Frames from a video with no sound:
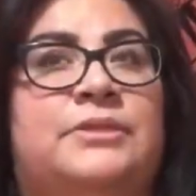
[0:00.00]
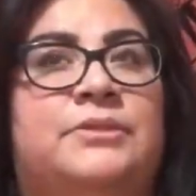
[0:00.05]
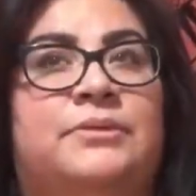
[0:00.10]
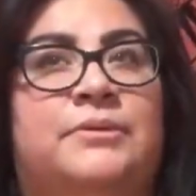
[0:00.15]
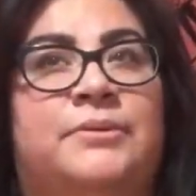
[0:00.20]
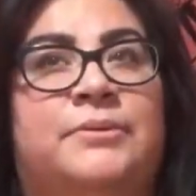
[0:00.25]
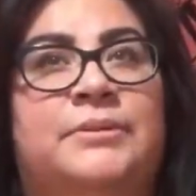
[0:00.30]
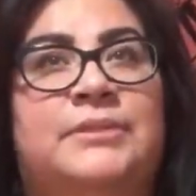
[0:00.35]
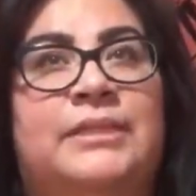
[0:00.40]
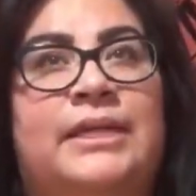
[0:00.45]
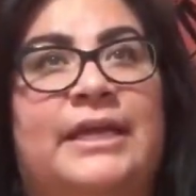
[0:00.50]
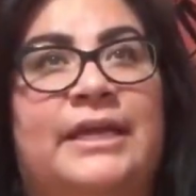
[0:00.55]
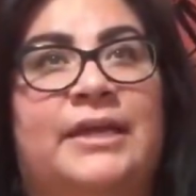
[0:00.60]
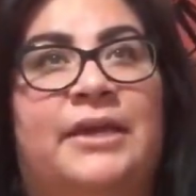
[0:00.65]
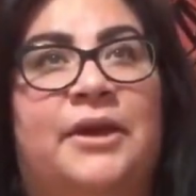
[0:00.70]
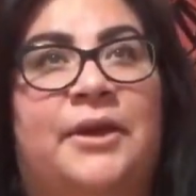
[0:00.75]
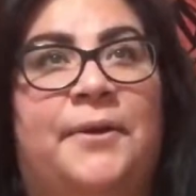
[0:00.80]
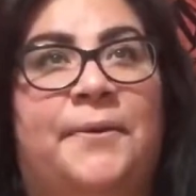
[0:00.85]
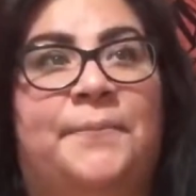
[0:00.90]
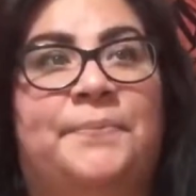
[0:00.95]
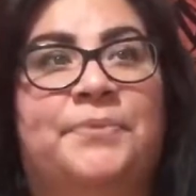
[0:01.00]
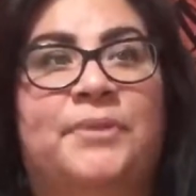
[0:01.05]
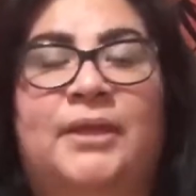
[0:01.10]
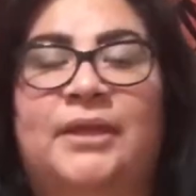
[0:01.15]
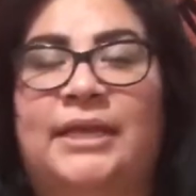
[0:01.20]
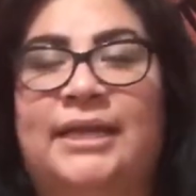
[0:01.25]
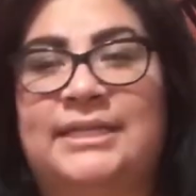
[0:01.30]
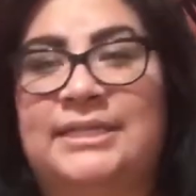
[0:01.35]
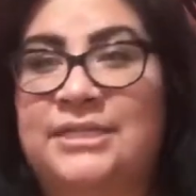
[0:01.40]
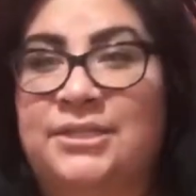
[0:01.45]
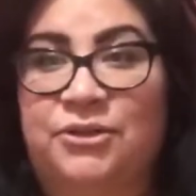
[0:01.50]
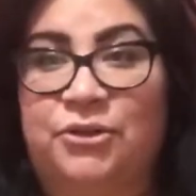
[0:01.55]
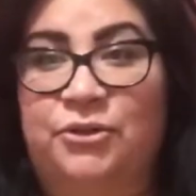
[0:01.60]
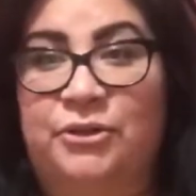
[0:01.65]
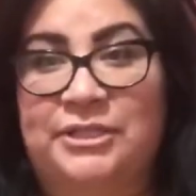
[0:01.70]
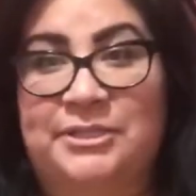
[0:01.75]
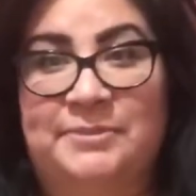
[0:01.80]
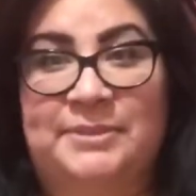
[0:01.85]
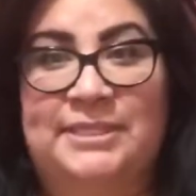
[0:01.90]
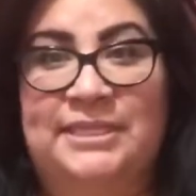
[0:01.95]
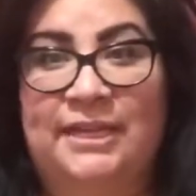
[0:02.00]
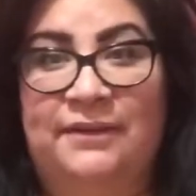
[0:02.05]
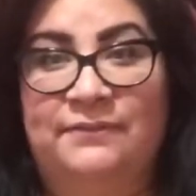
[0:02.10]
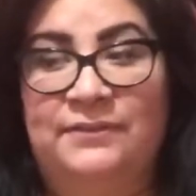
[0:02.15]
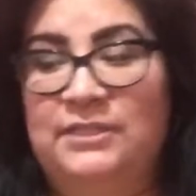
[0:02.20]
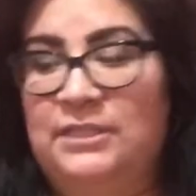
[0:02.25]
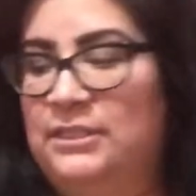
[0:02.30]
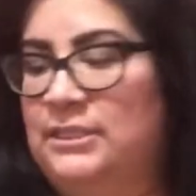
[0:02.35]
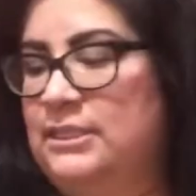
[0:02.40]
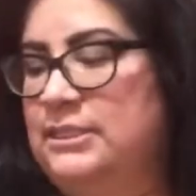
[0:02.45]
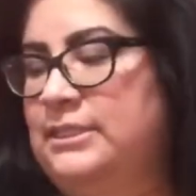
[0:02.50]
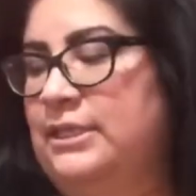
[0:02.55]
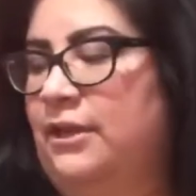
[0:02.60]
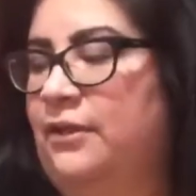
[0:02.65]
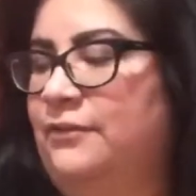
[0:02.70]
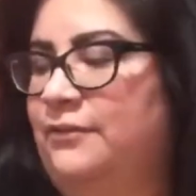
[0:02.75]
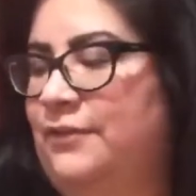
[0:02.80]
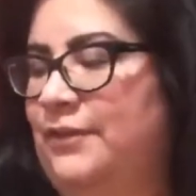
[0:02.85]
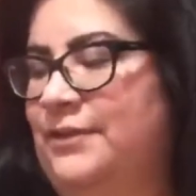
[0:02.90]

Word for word: So it was like a nice little Christmas gift to the self